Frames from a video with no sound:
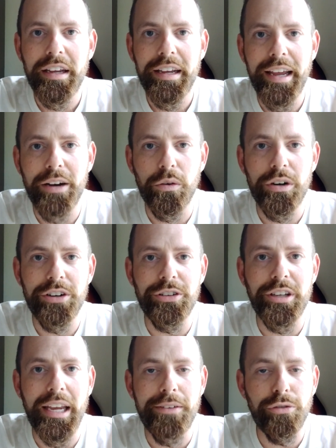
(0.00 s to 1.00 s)
in order to
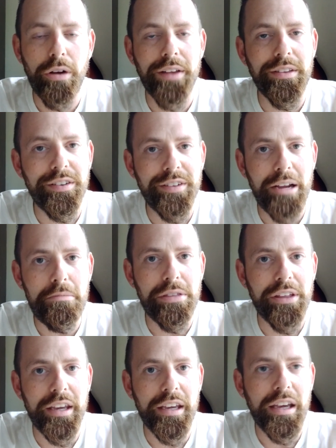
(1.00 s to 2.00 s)
keep trying the same
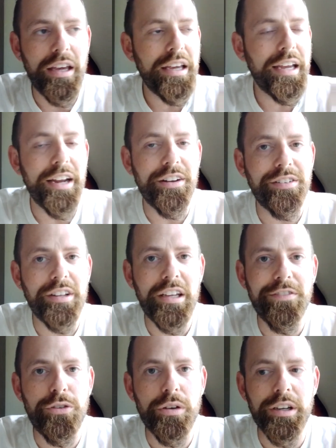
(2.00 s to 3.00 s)
thing and see
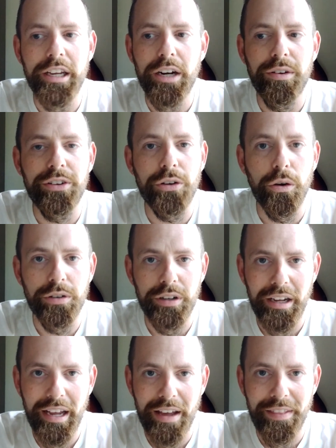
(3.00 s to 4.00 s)
if you can get a result
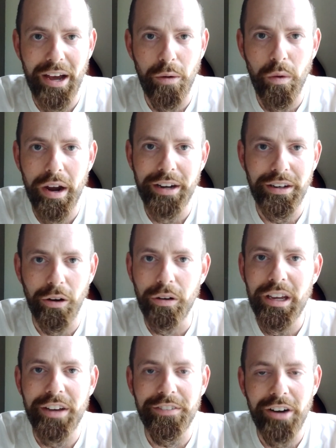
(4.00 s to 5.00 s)
in that way.
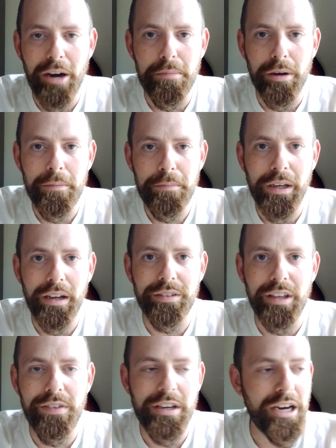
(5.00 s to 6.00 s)
Don't give up, because
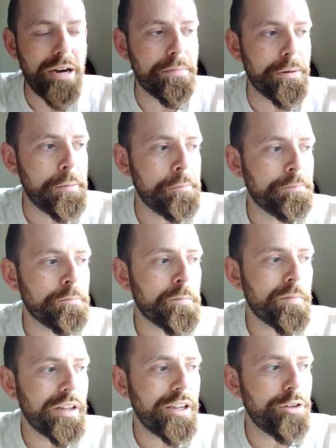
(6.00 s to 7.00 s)
giving up
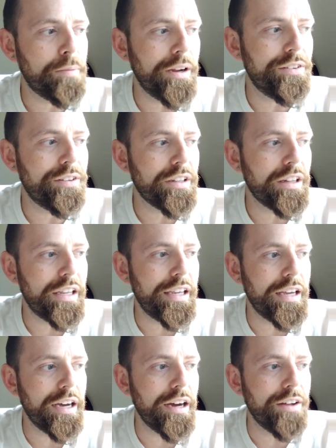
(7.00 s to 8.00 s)
is basically
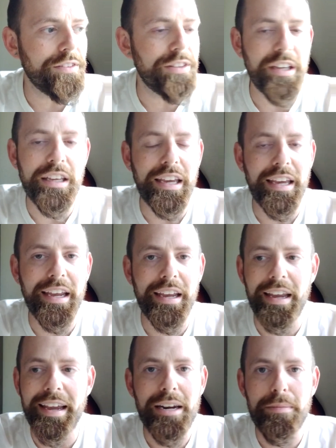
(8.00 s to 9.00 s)
the
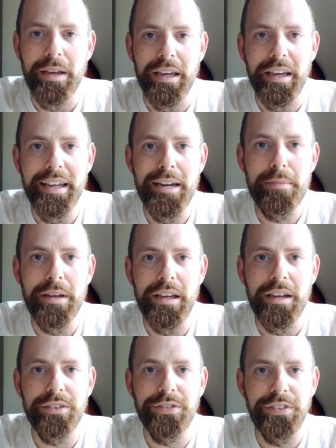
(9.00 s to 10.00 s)
enemy. Enemy
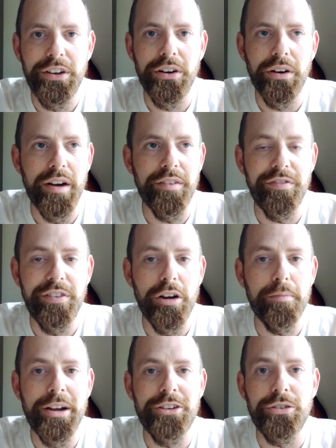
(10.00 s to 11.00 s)
is fear, and fear
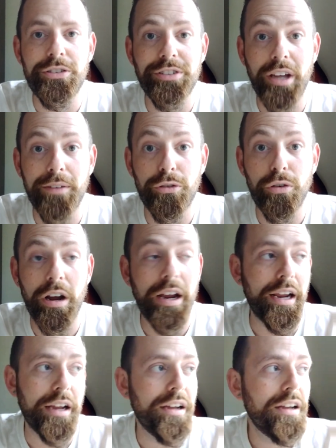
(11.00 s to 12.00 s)
makes you stop
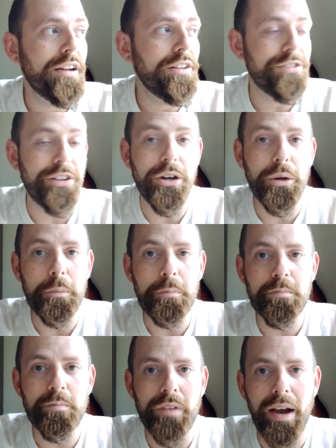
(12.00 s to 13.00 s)
trying. So
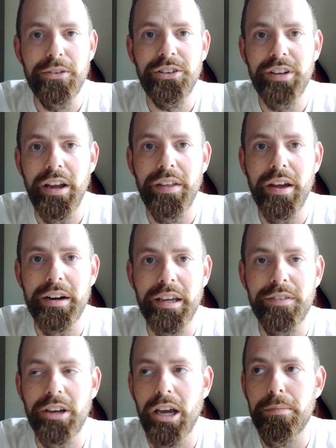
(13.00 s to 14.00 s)
I would say that
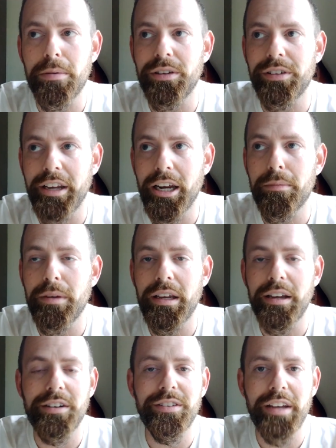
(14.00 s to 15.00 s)
giving up is the
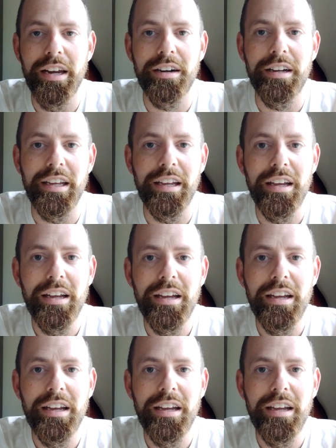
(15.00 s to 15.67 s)
enemy. Insanity,